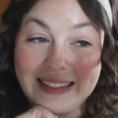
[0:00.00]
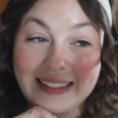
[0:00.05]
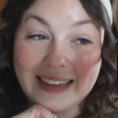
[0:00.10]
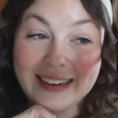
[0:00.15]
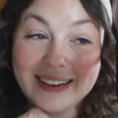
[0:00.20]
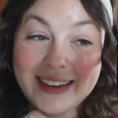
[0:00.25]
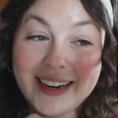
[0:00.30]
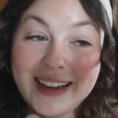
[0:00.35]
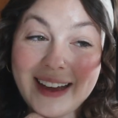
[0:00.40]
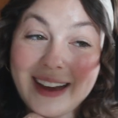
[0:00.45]
All
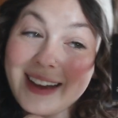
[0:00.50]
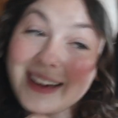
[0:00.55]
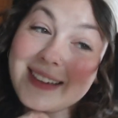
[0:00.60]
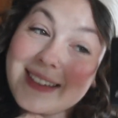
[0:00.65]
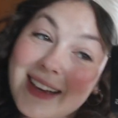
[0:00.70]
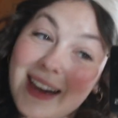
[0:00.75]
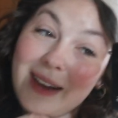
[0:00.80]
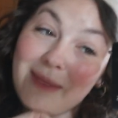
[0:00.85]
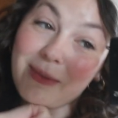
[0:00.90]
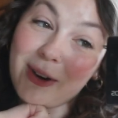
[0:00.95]
right, guys,
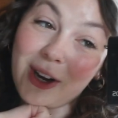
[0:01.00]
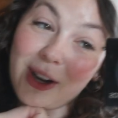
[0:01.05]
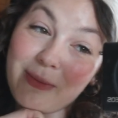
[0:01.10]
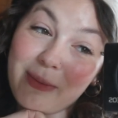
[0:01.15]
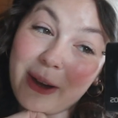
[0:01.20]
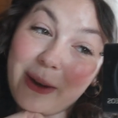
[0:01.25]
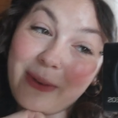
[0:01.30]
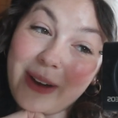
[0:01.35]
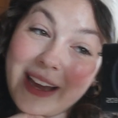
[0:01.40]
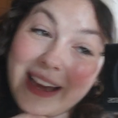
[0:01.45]
I'm on
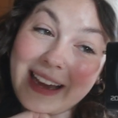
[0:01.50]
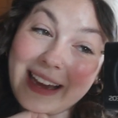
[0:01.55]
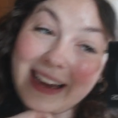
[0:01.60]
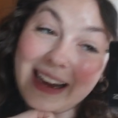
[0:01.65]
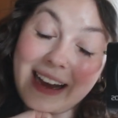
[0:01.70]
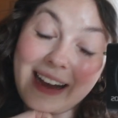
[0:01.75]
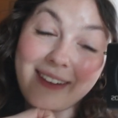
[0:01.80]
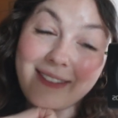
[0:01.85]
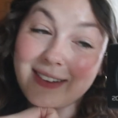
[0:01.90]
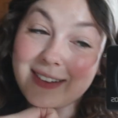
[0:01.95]
my way.
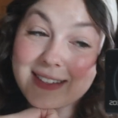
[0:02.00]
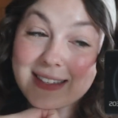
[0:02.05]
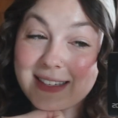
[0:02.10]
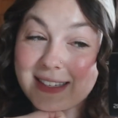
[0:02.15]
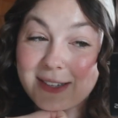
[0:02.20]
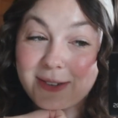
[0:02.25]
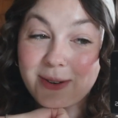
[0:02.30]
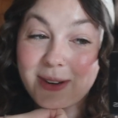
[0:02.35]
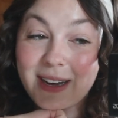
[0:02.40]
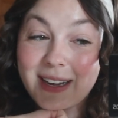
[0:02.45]
I will see
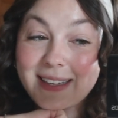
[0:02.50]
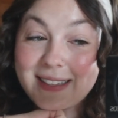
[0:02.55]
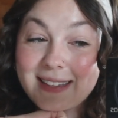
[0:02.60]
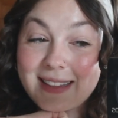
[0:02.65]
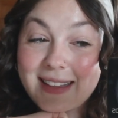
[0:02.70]
you guys